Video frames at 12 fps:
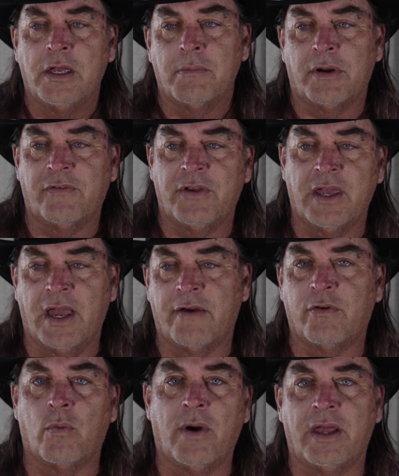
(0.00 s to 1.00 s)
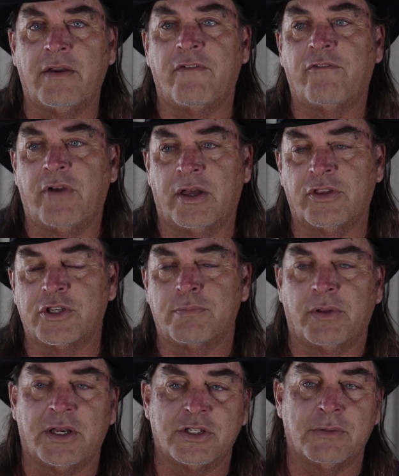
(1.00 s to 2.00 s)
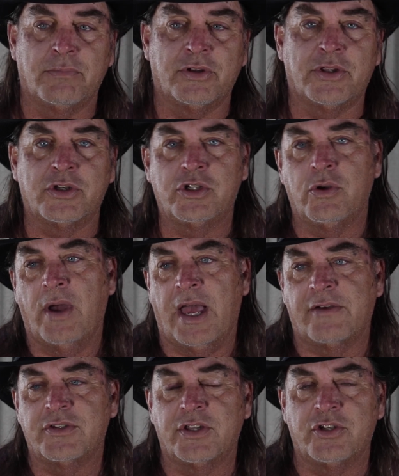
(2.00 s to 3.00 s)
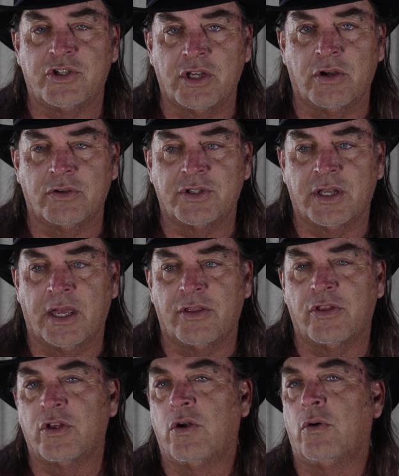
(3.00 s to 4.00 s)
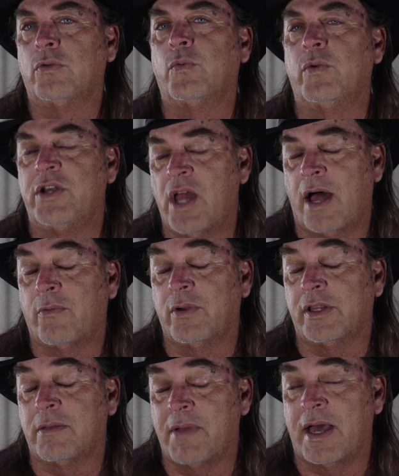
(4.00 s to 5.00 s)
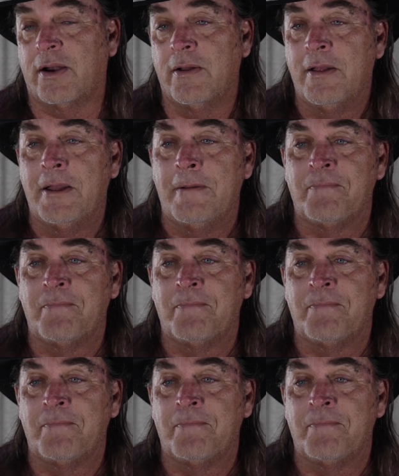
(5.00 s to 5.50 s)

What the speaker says: But if he ever went and found this place and put the two halves of the geodes together, the gold would not really matter,